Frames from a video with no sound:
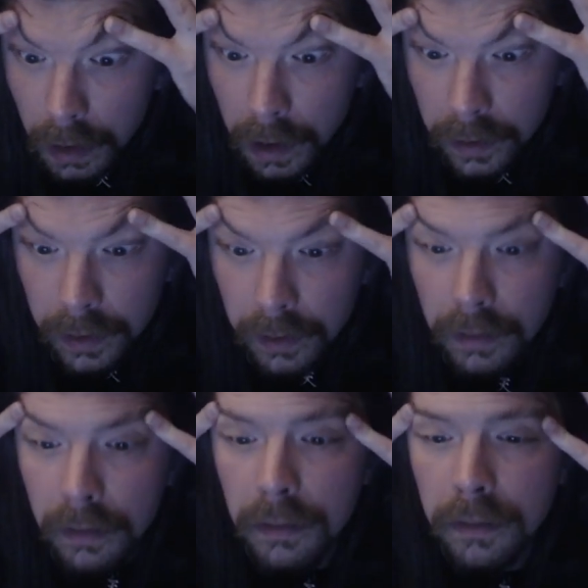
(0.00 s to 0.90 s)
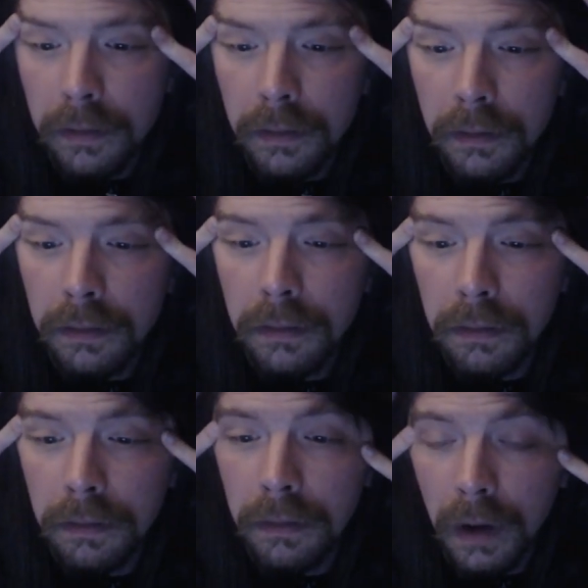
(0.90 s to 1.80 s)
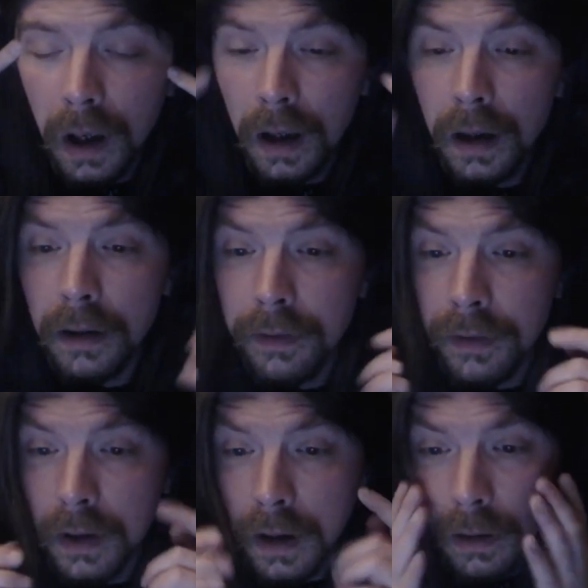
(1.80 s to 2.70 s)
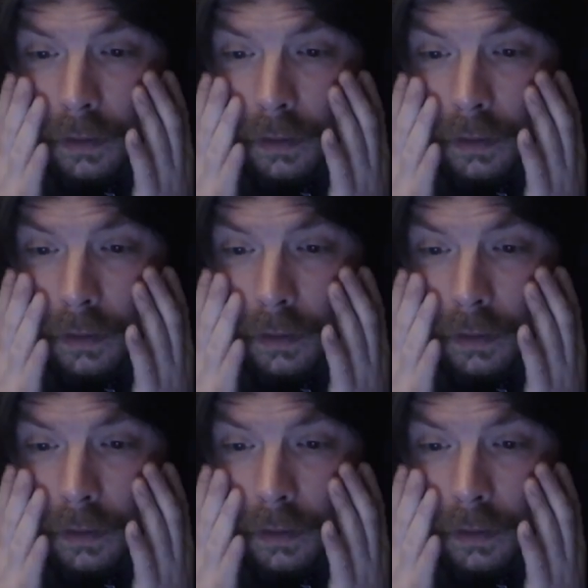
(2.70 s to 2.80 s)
Asian haha funny.